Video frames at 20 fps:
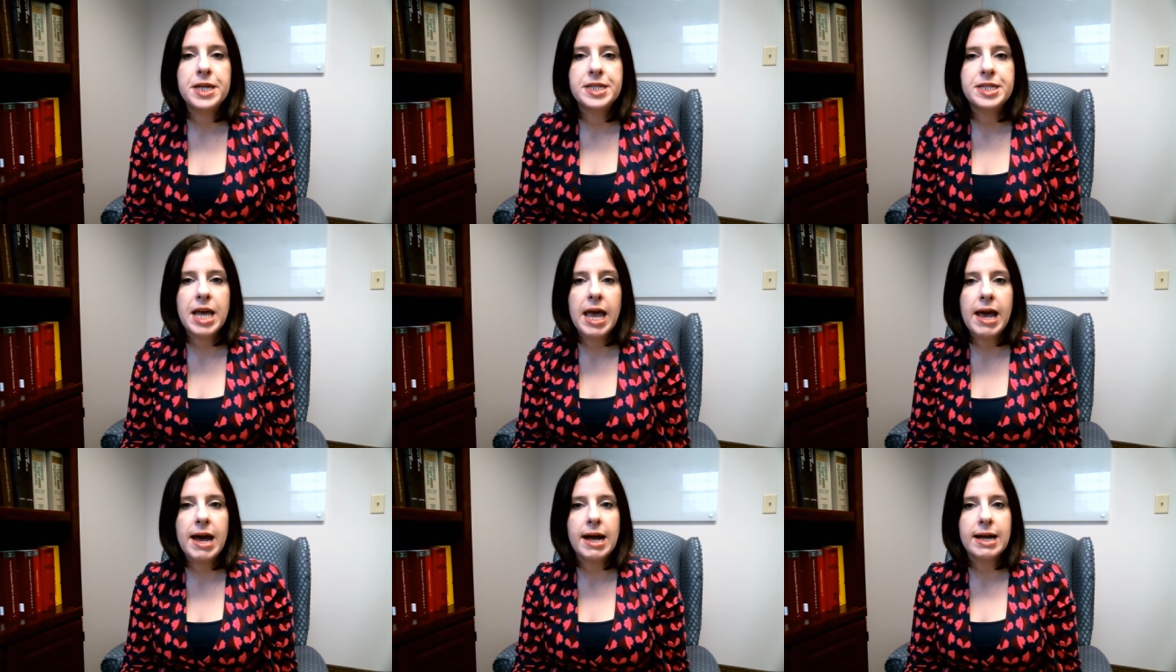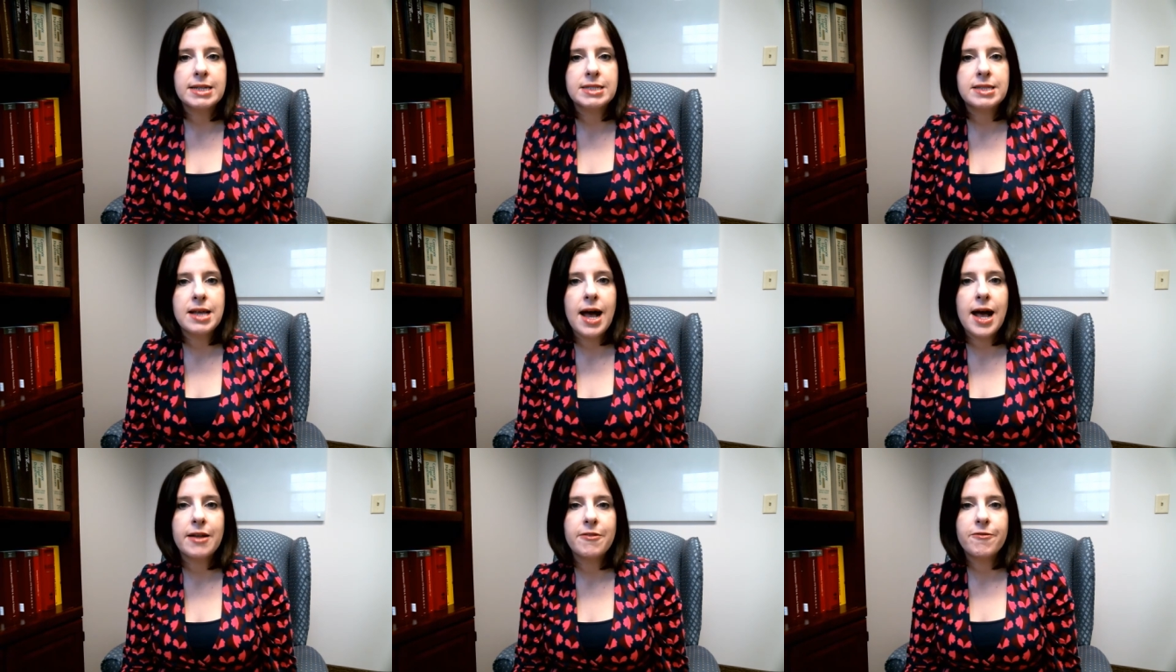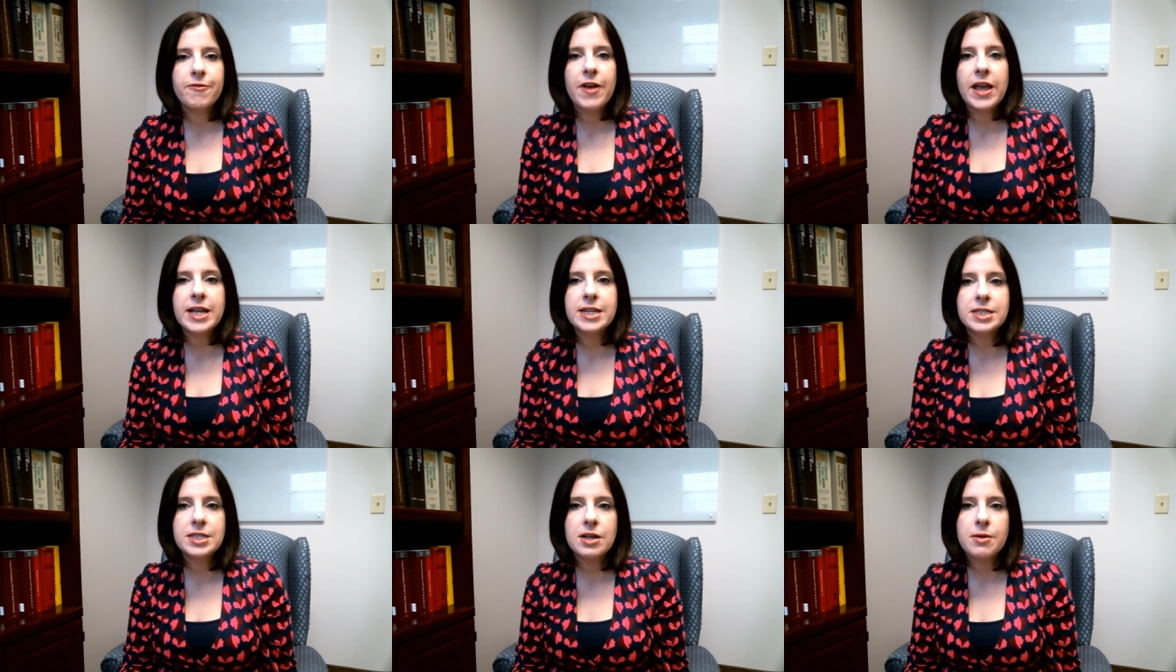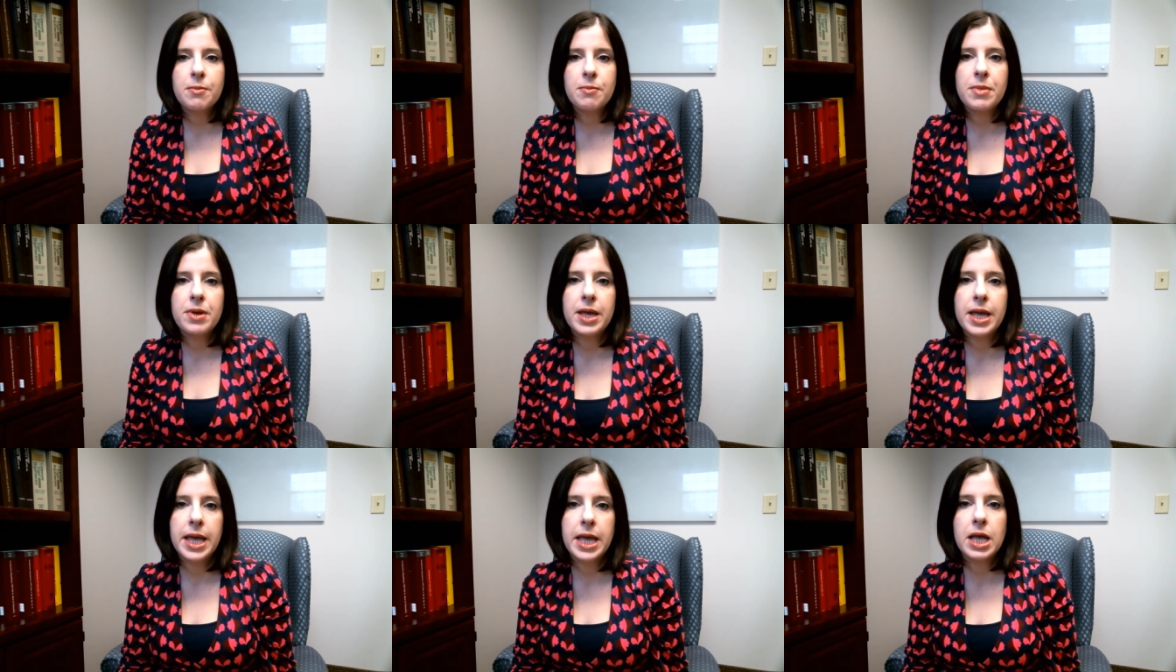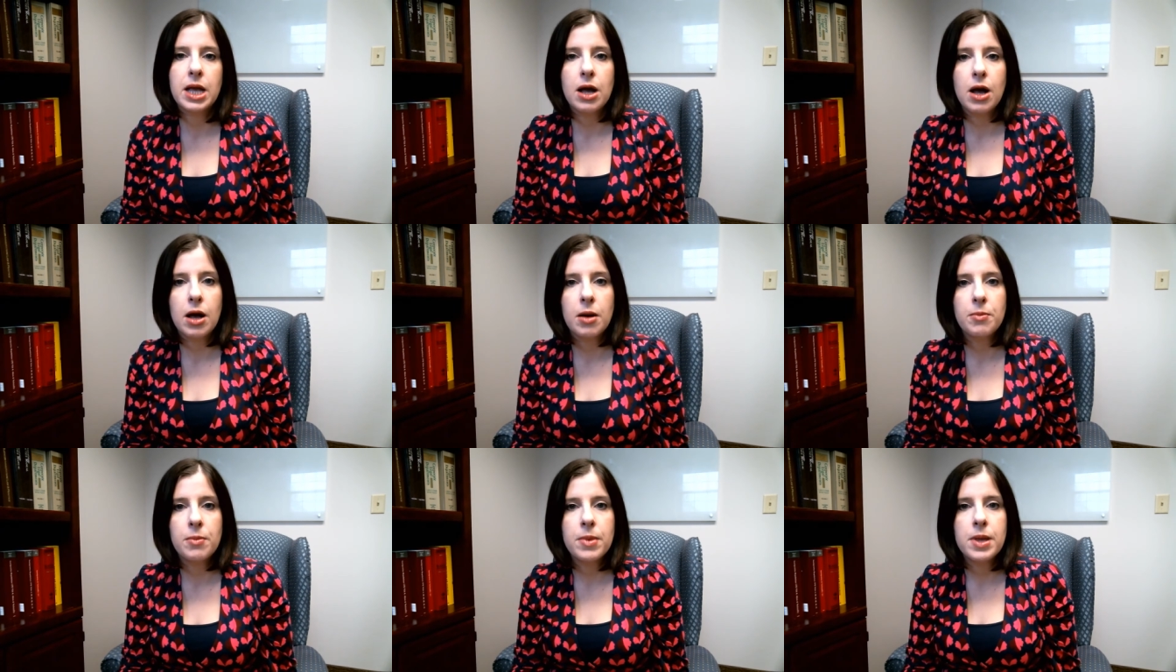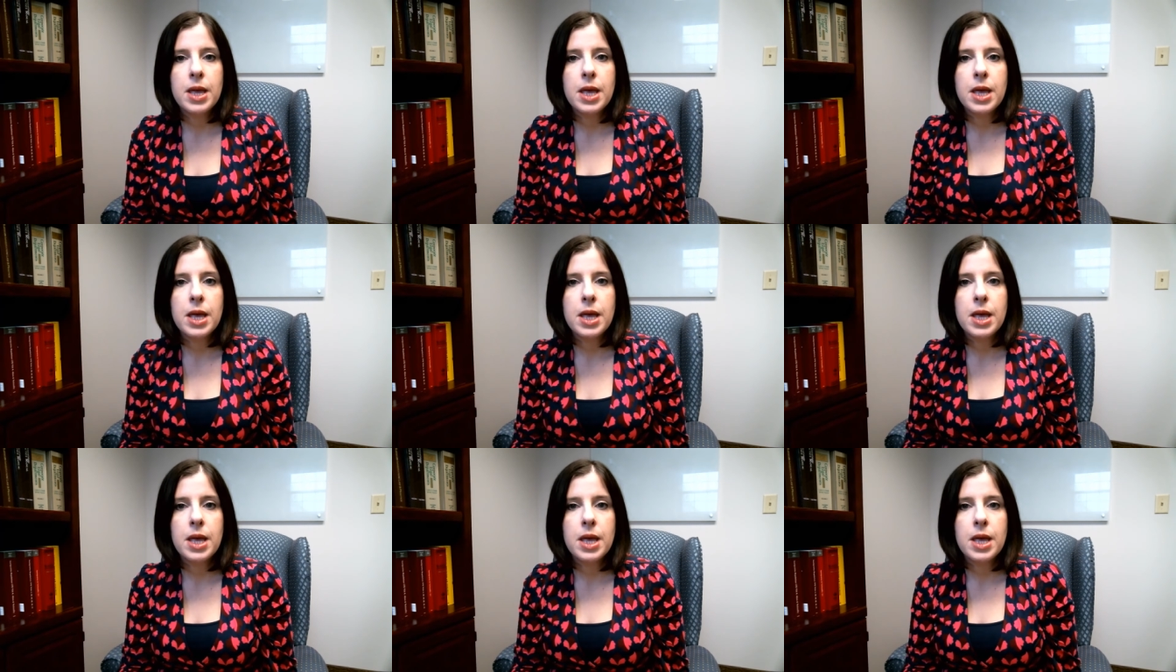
taxed on phantom income.